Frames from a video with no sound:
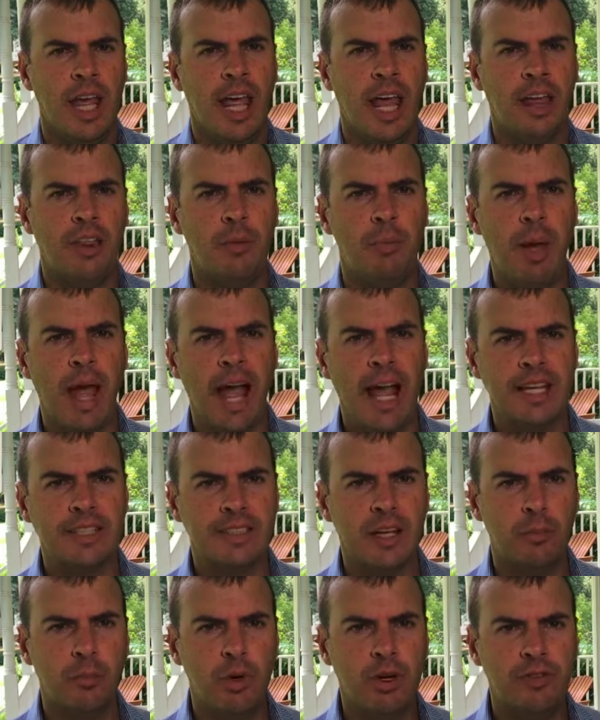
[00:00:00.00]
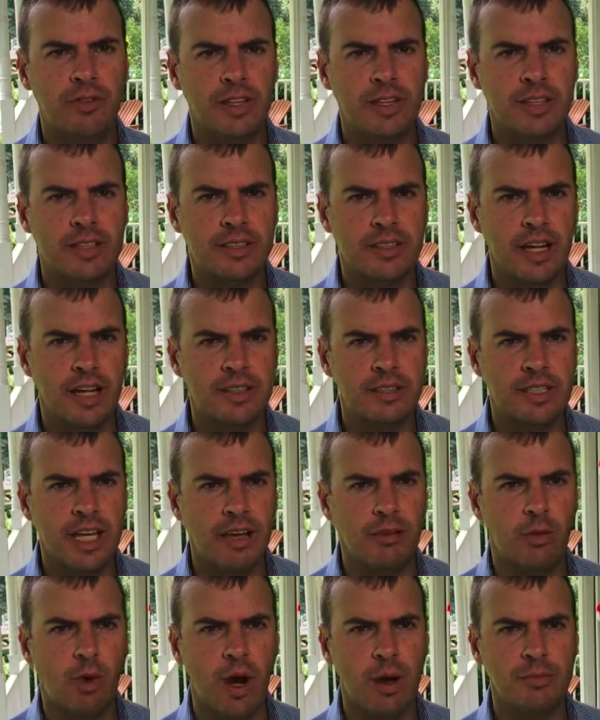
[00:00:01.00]
In the past, I briefly discussed
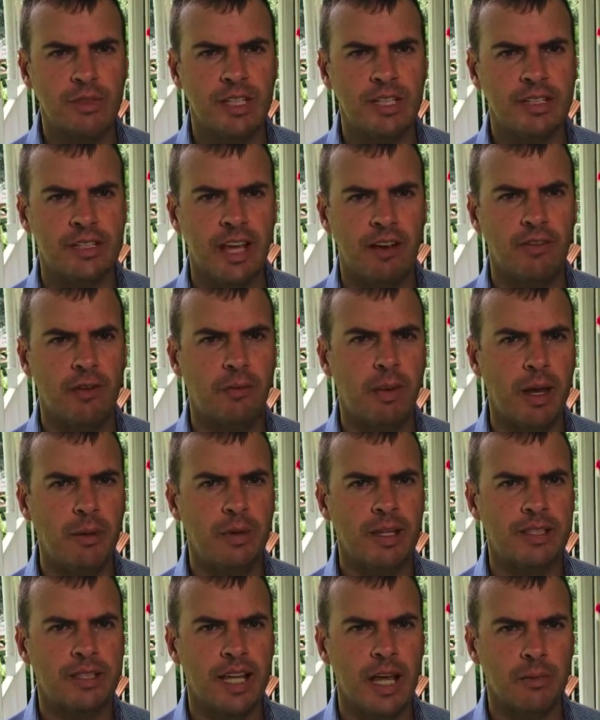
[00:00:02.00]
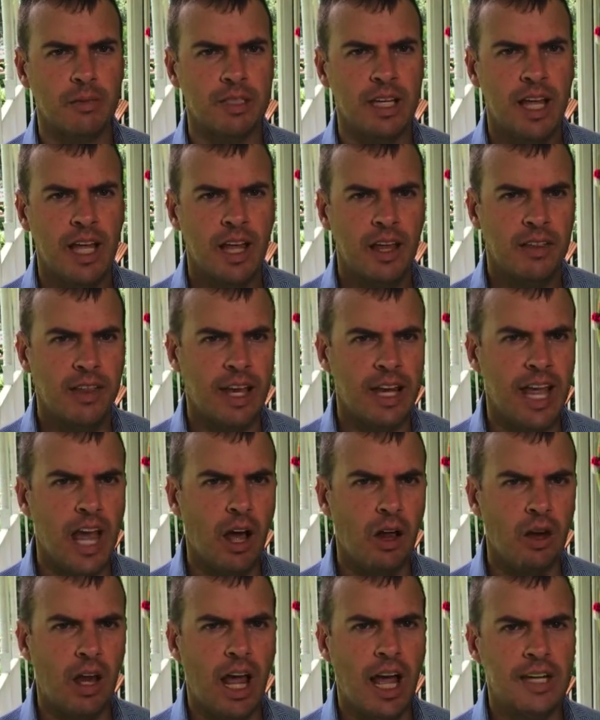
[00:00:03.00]
Dave Ramsey's 7 baby steps that he
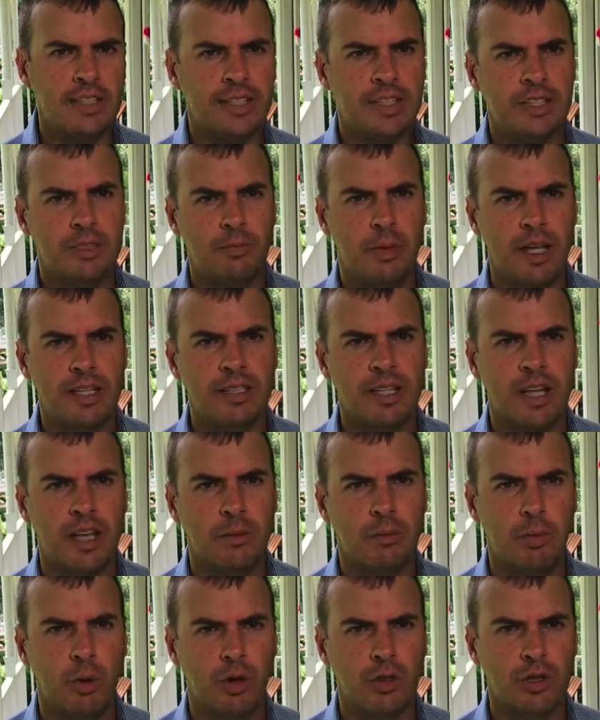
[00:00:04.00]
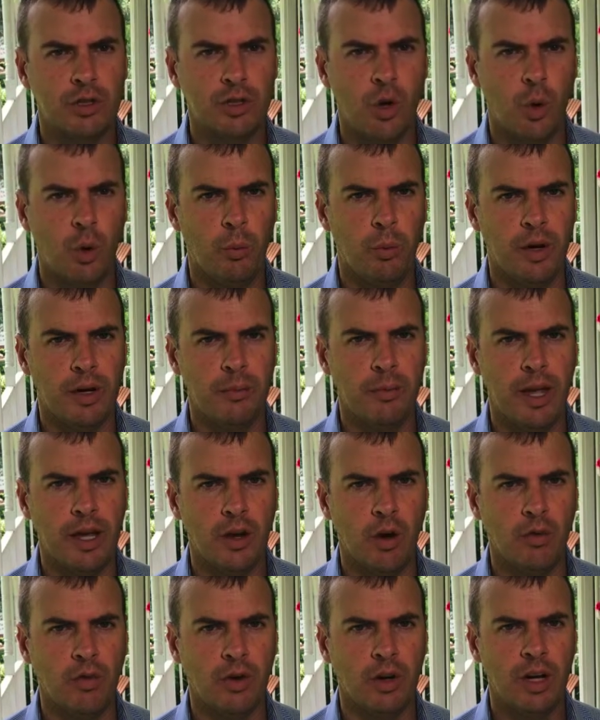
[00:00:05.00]
outlines in his best-selling book, The Total Money
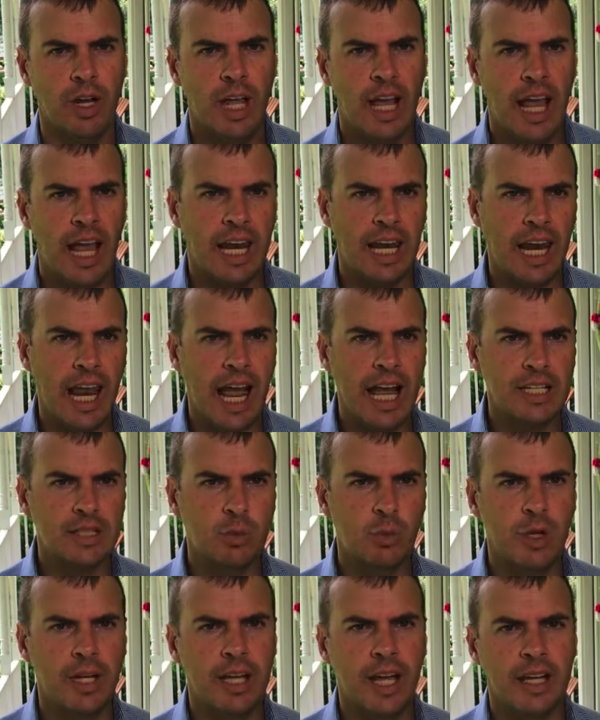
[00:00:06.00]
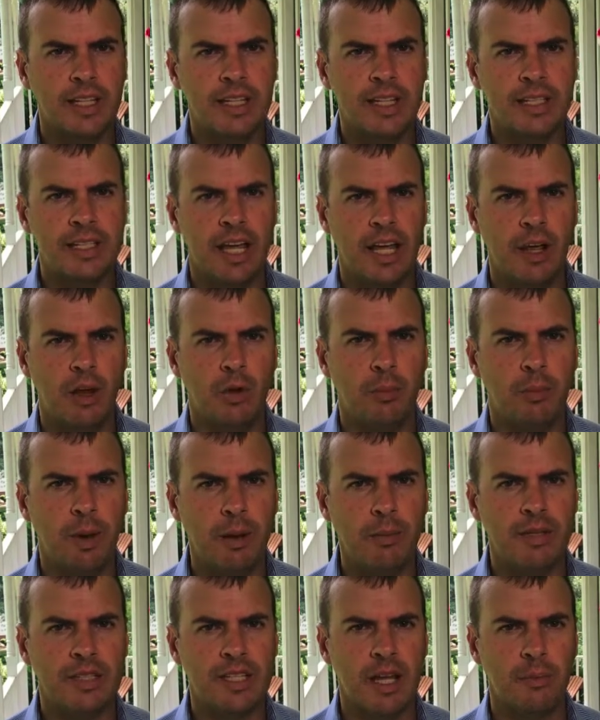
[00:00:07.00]
Makeover. And last week, I detailed
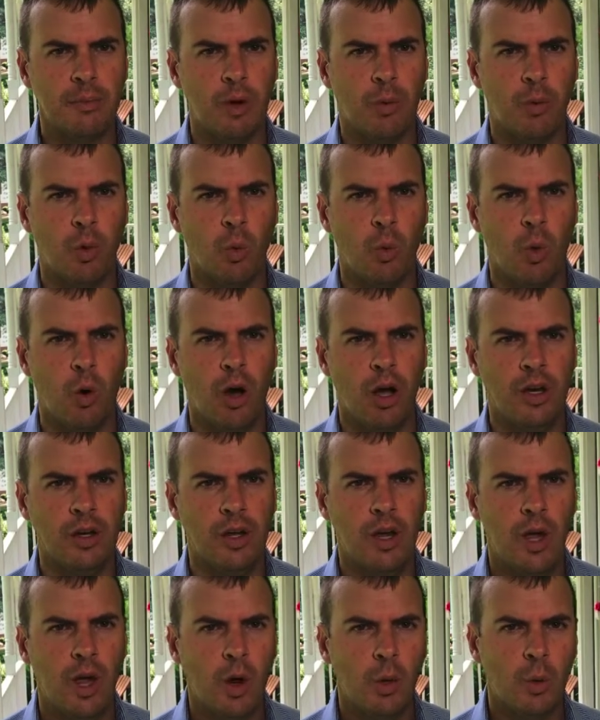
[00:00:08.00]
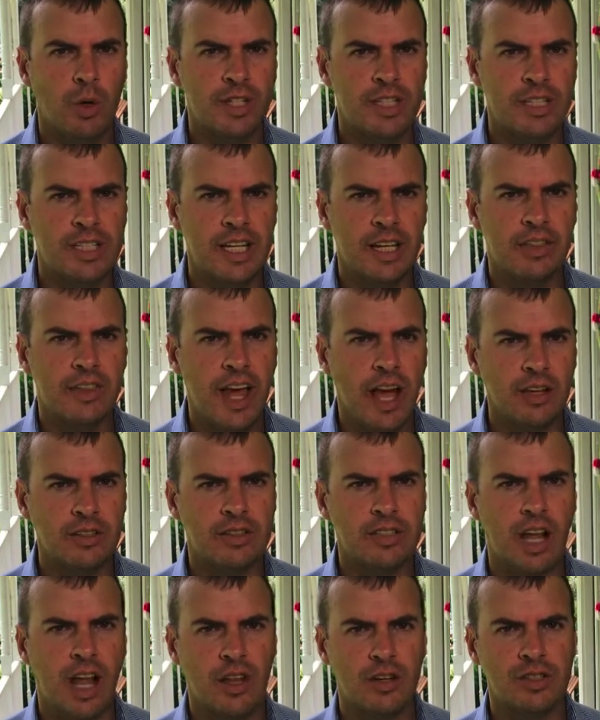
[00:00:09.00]
baby step number 1, which is get
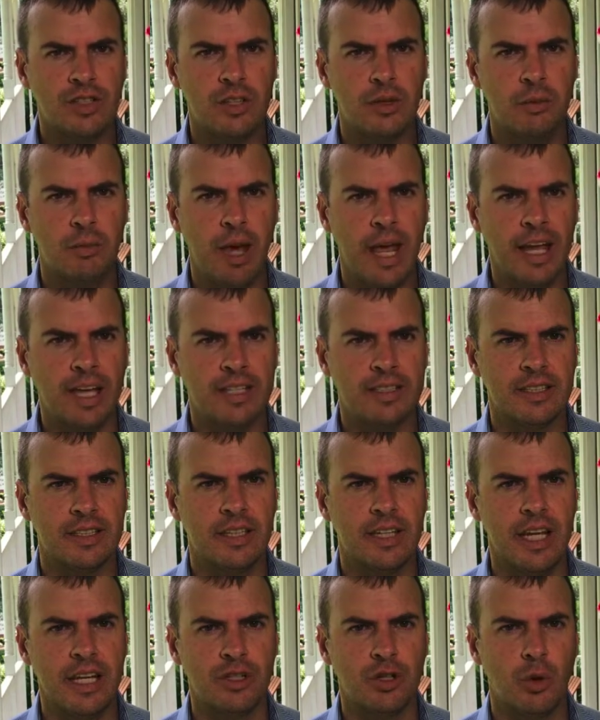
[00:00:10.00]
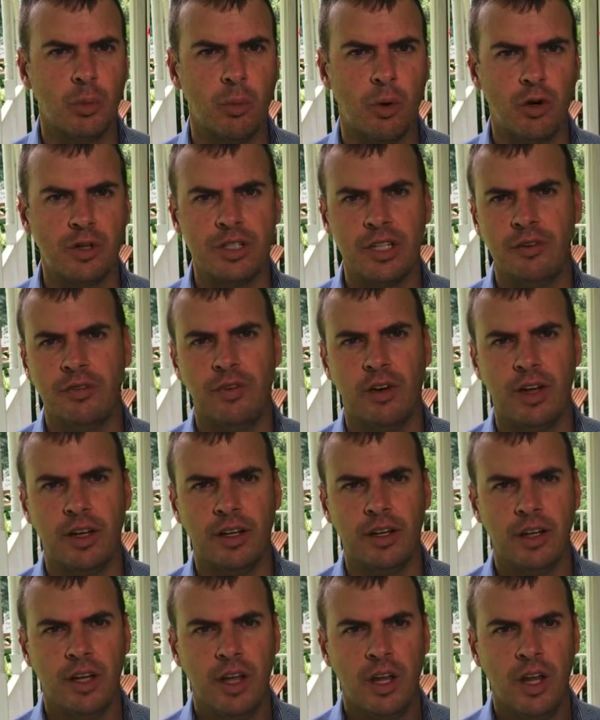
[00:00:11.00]
$1,000 in the bank as an initial emergency fund.